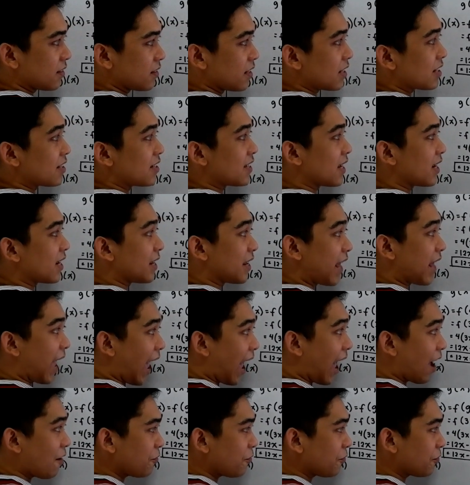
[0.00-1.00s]
is still in
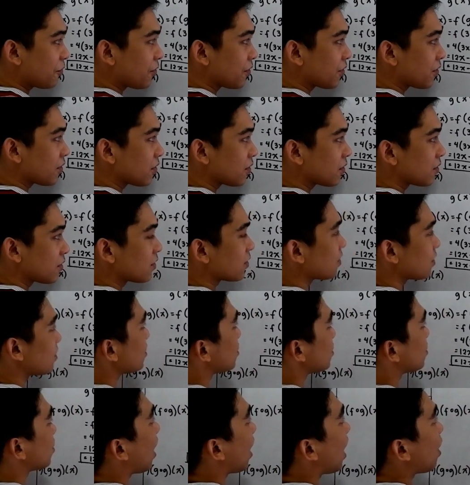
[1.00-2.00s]
f.
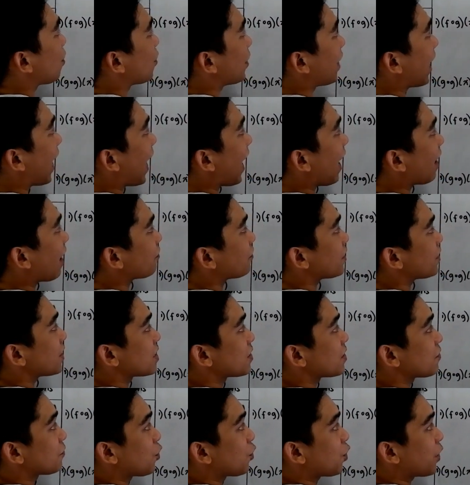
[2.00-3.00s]
So our f
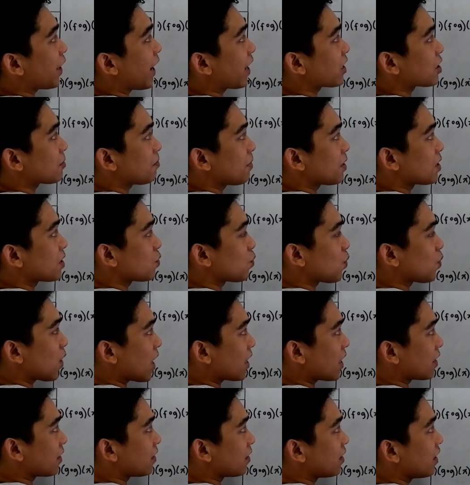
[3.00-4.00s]
is 4x plus
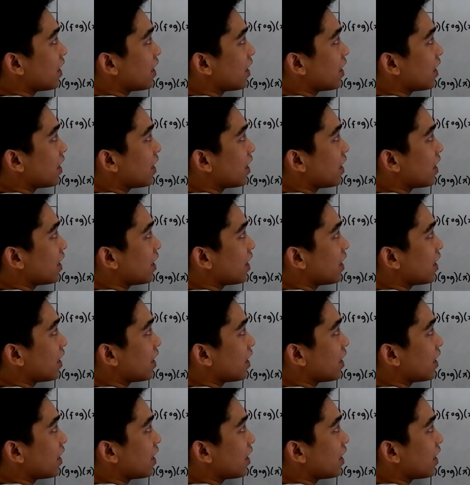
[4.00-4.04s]
1.